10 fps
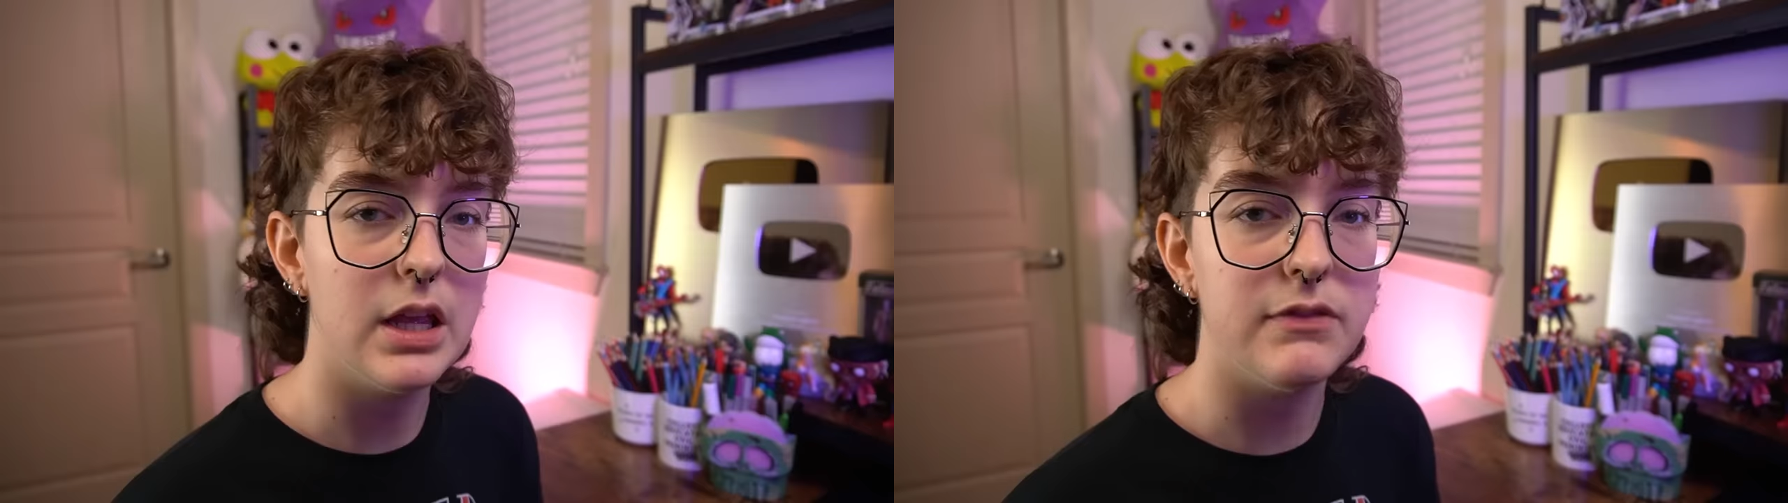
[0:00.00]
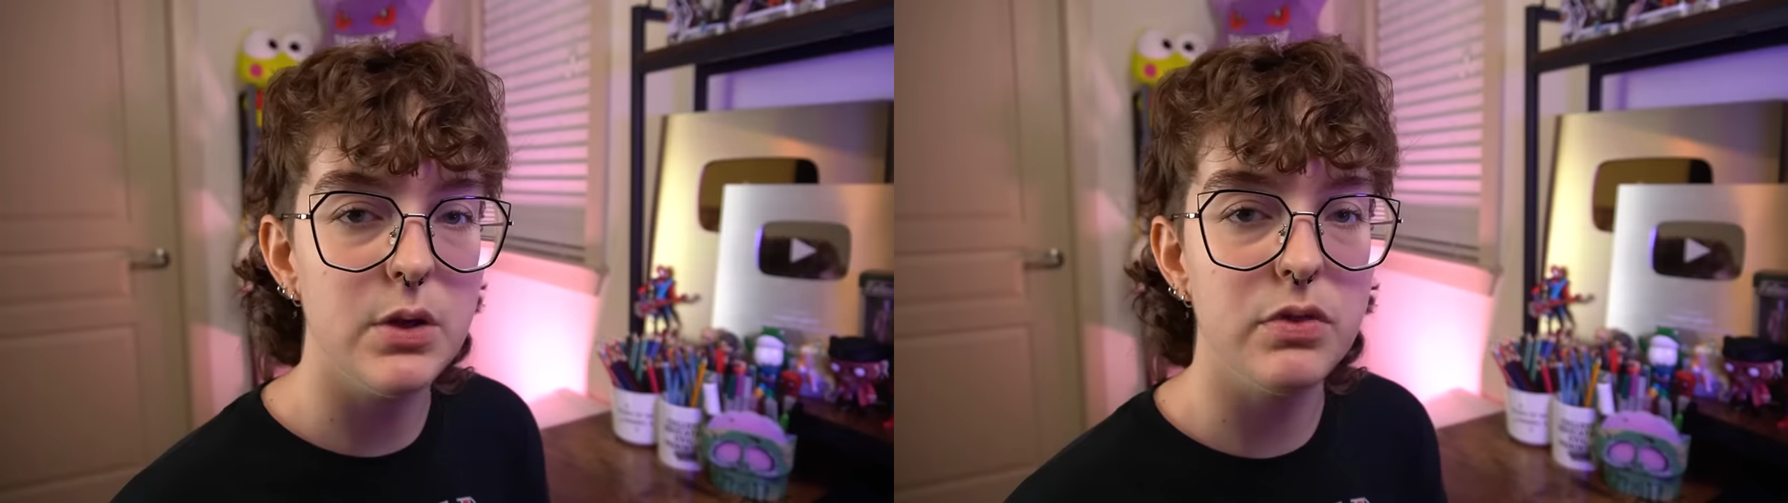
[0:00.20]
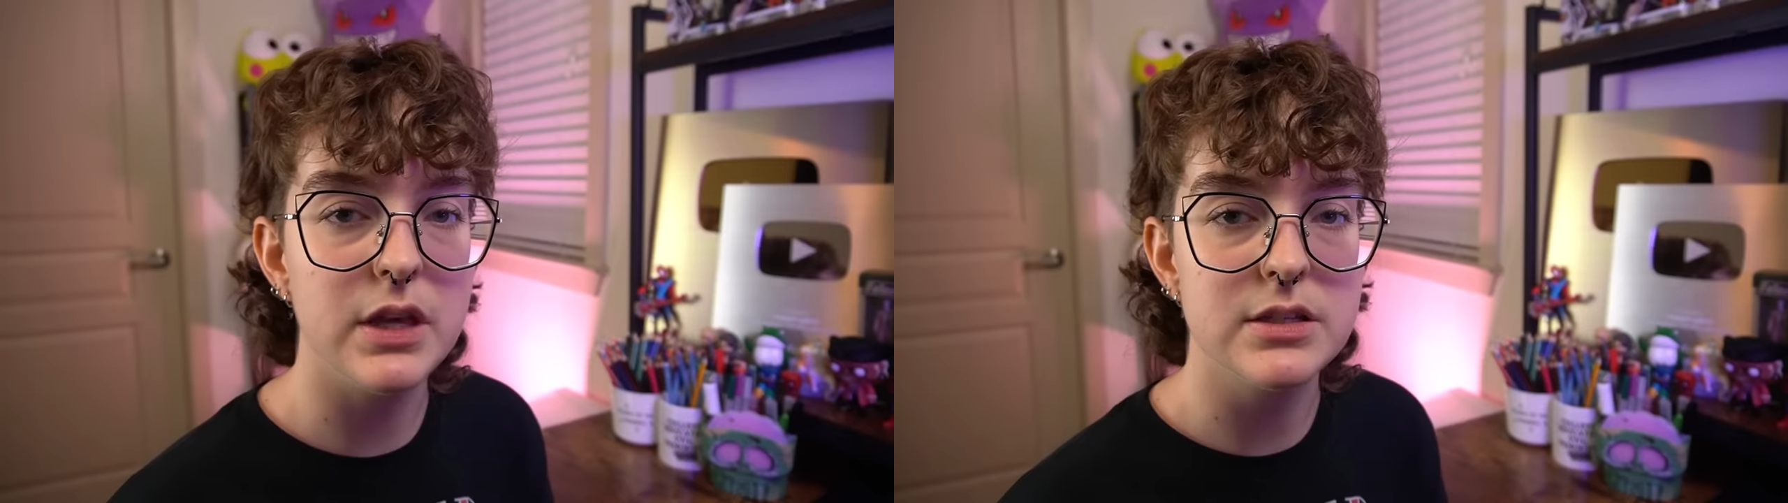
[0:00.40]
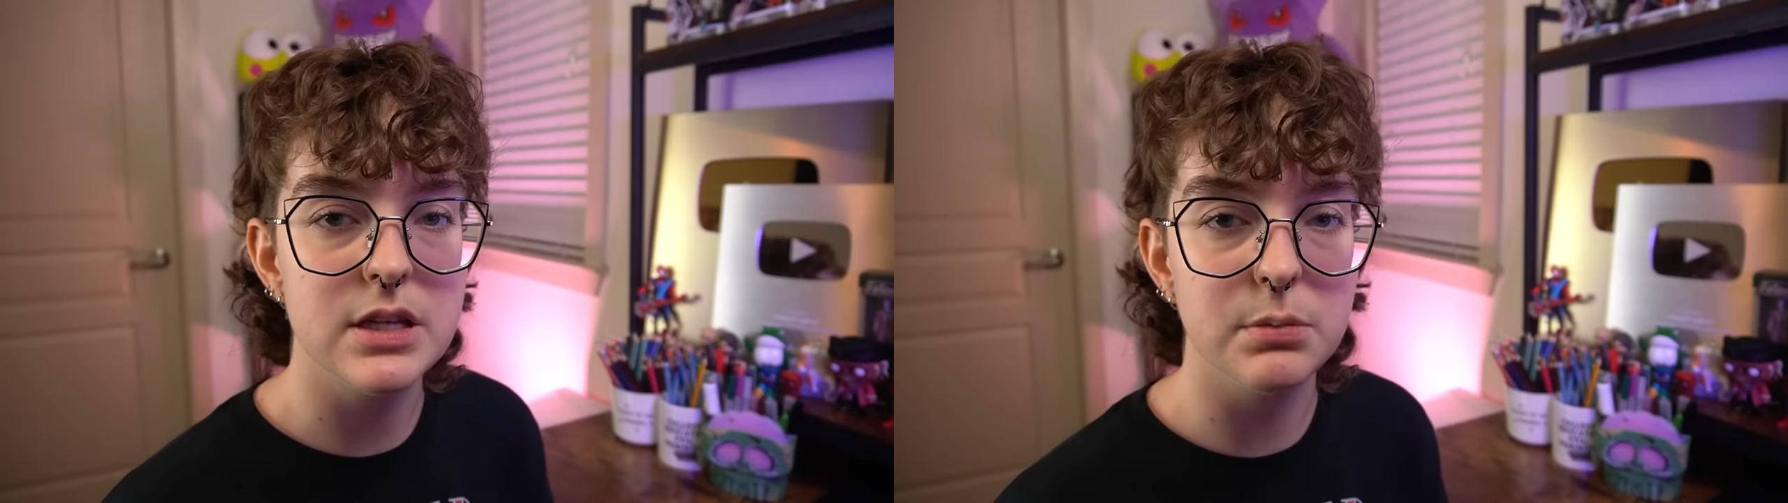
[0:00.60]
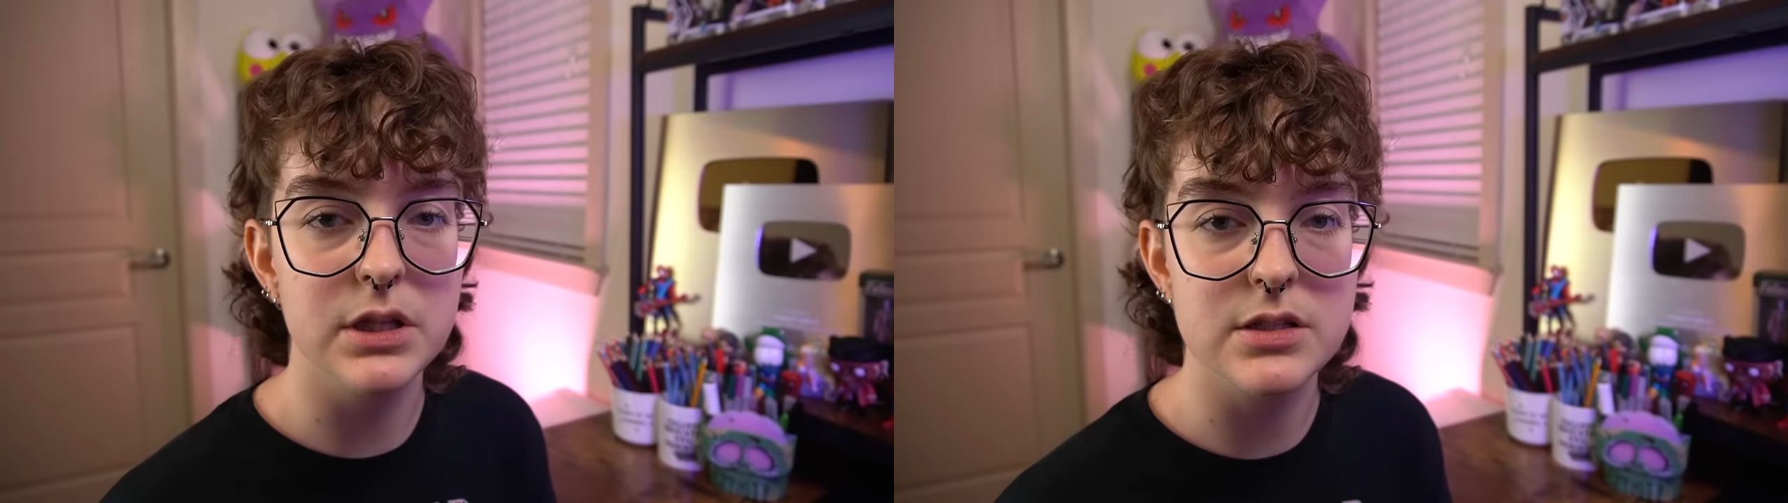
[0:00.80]
If you think
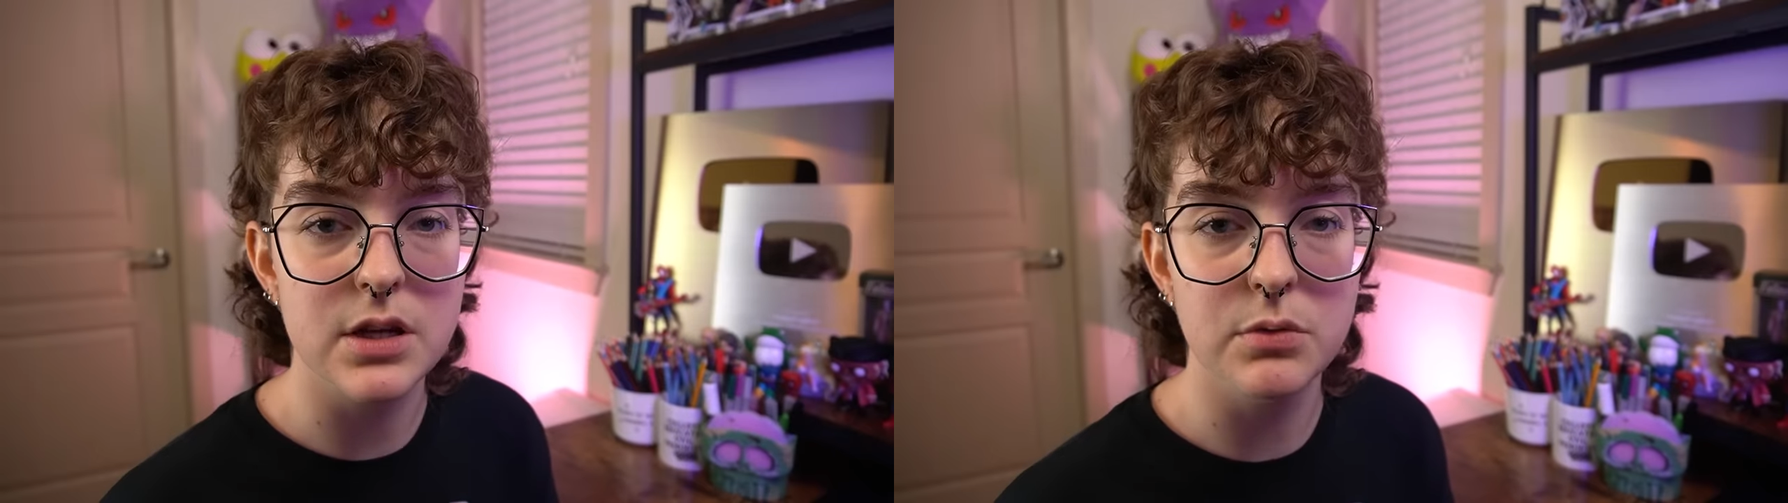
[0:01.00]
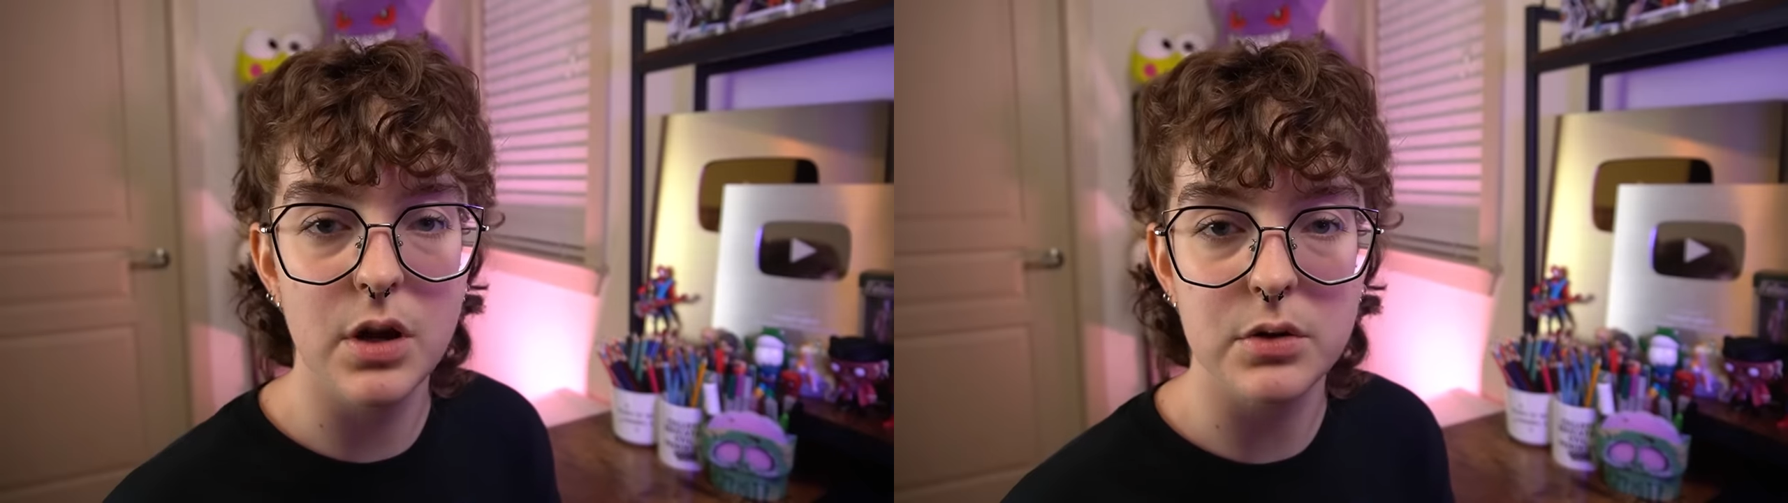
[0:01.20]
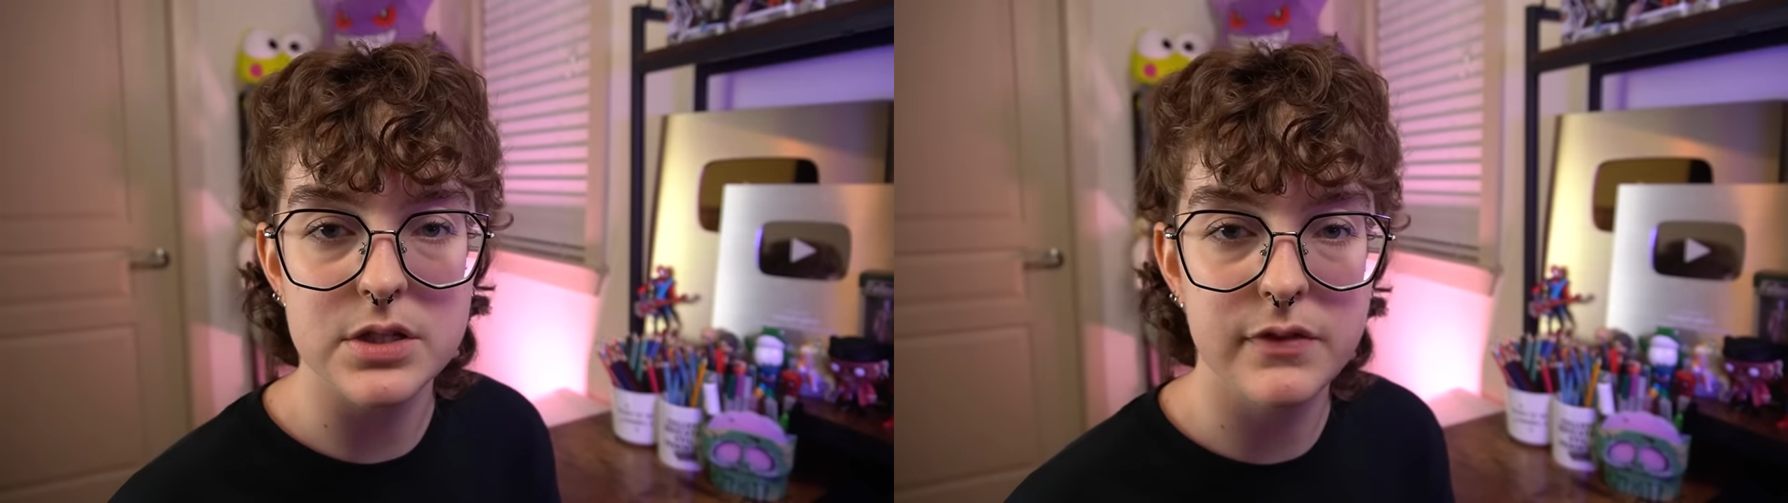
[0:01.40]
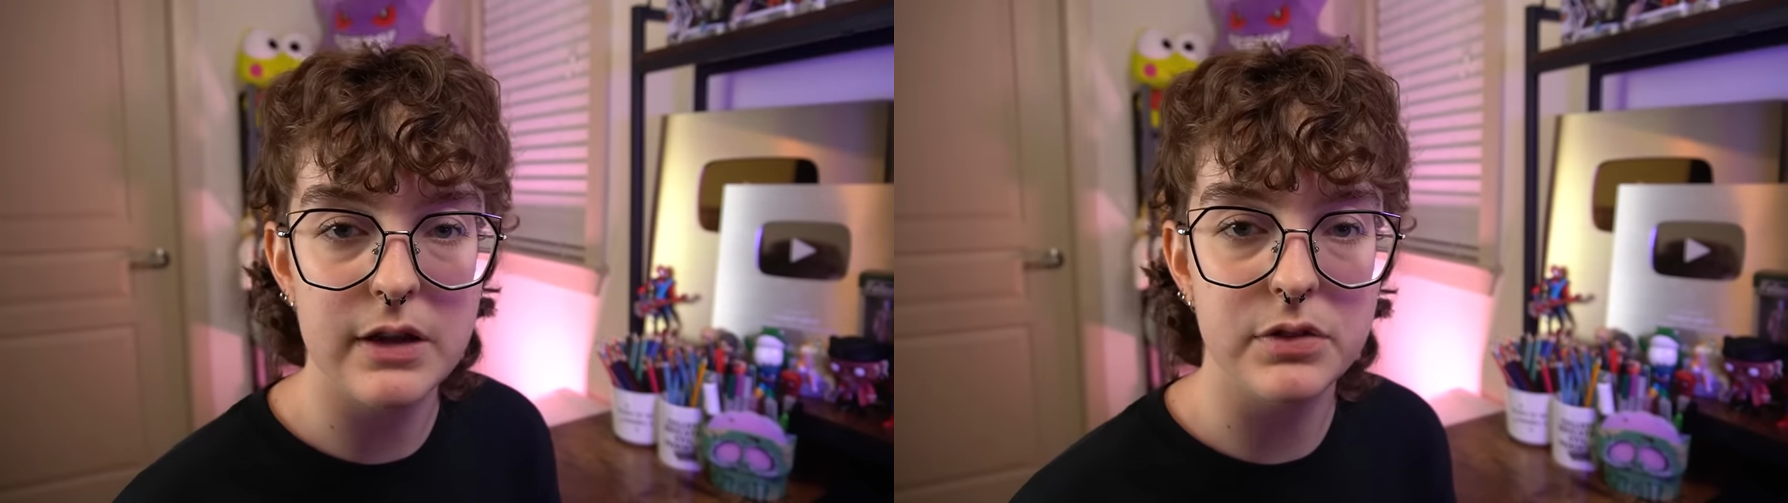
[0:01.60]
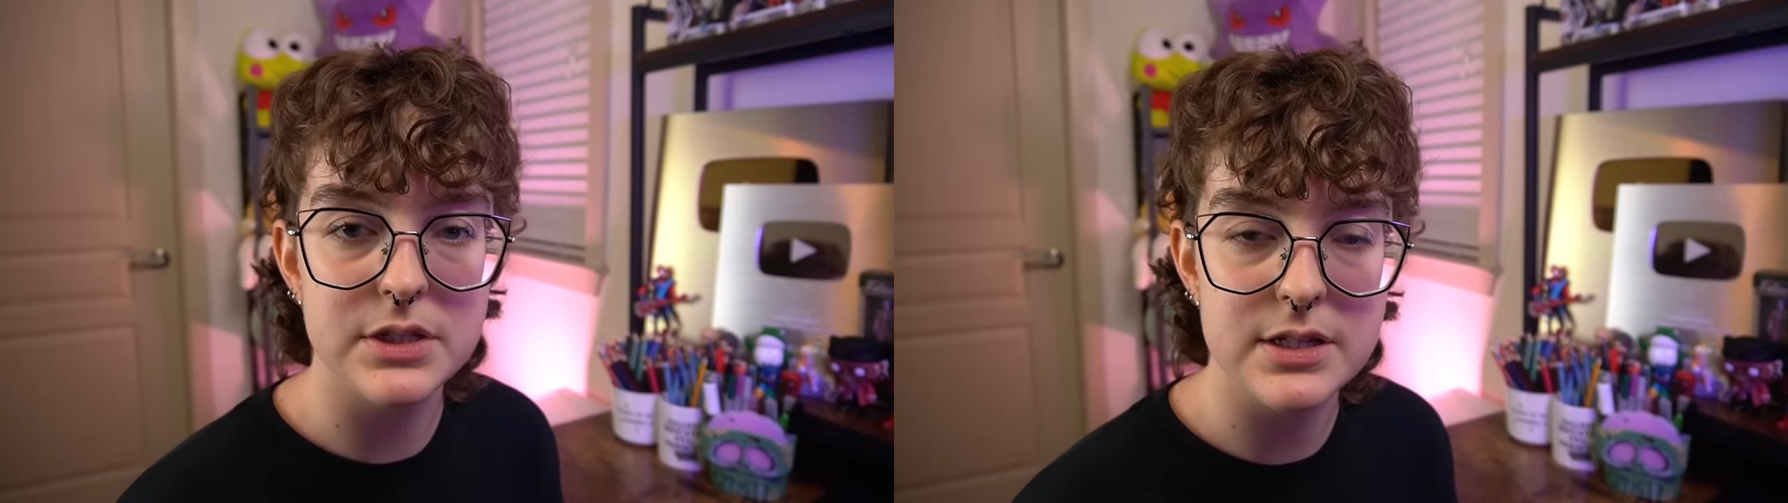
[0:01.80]
siblings don't notice
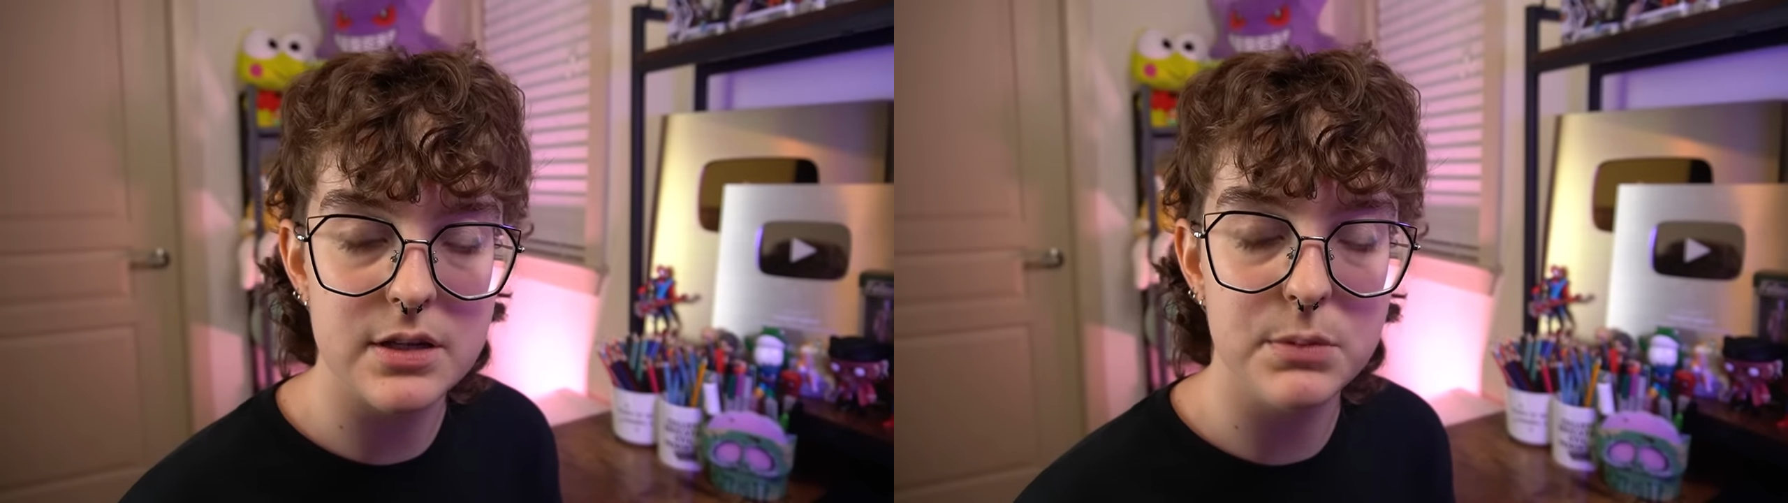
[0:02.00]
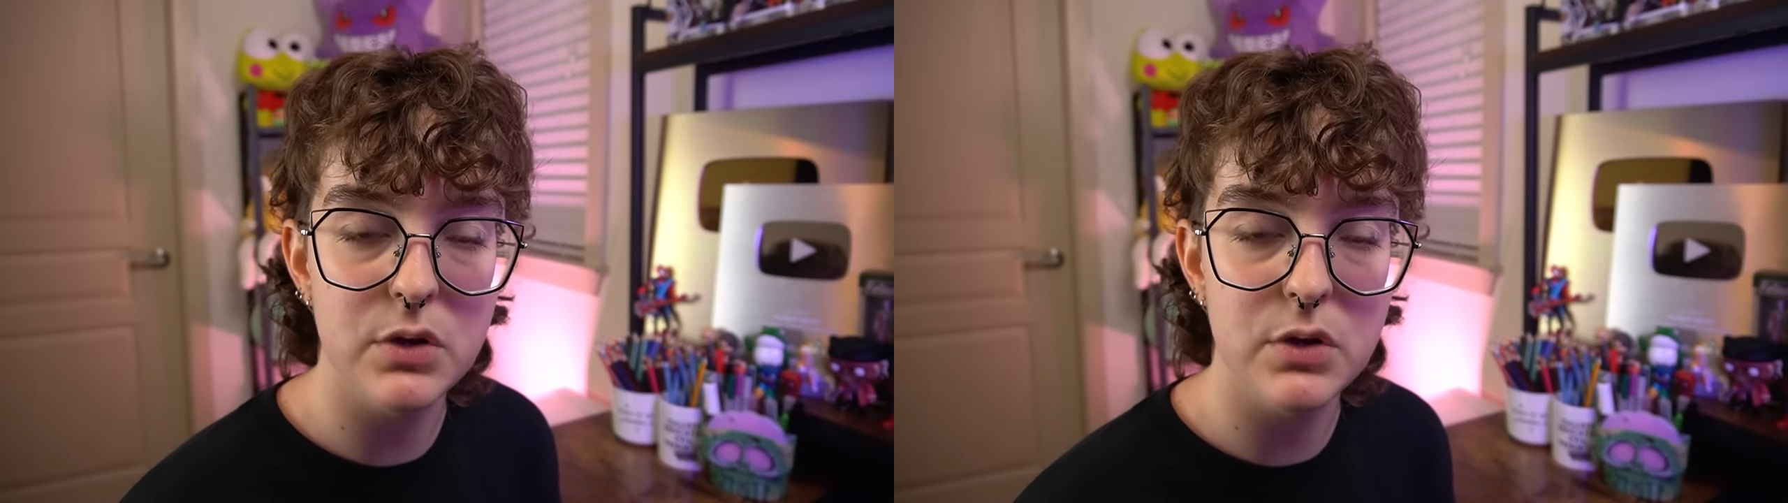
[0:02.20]
favoritism,